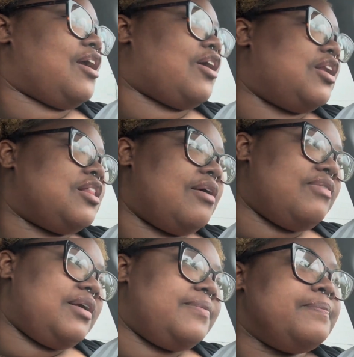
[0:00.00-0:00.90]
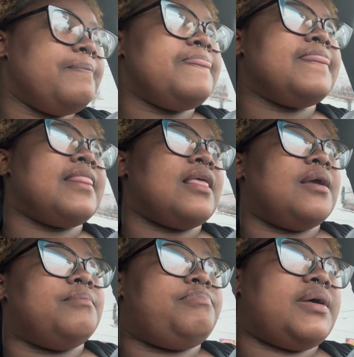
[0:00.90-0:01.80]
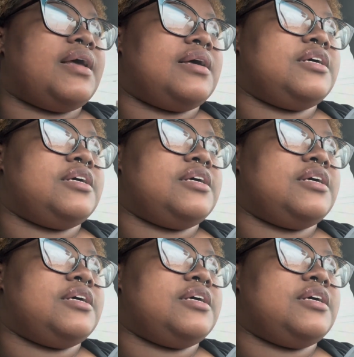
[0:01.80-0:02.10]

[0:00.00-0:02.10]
y'all are gonna love it. But